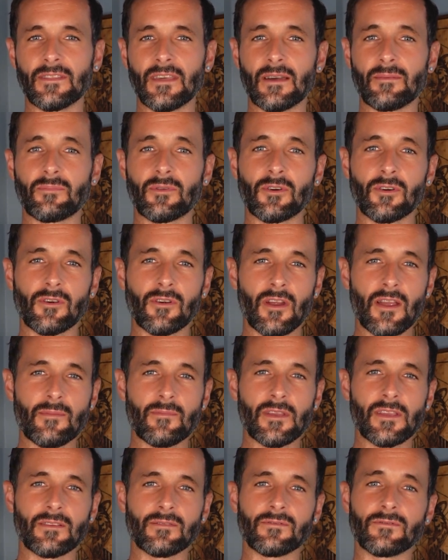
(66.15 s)
that
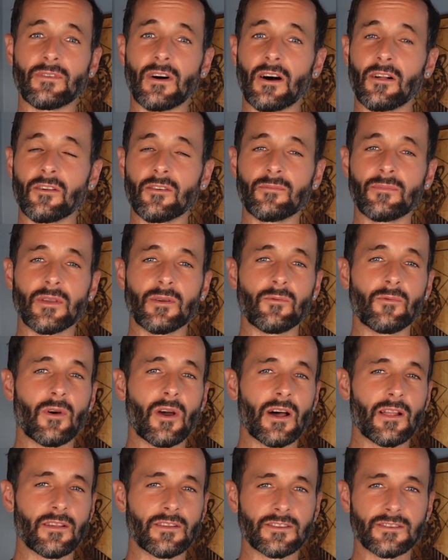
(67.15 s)
programming followed me
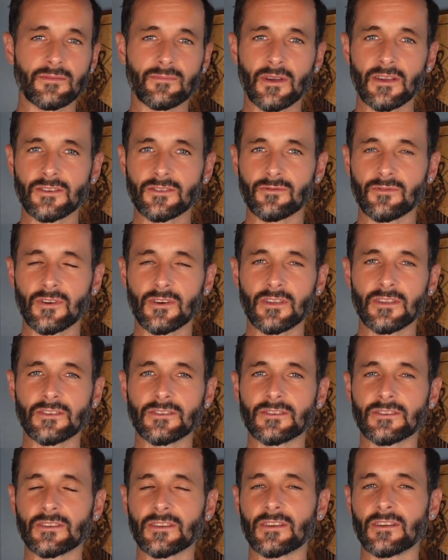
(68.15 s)
well into my
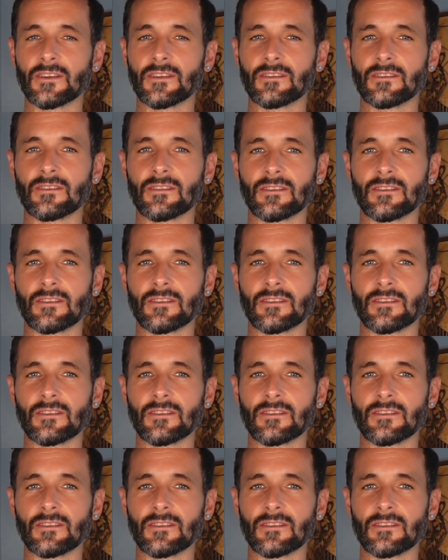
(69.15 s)
20s and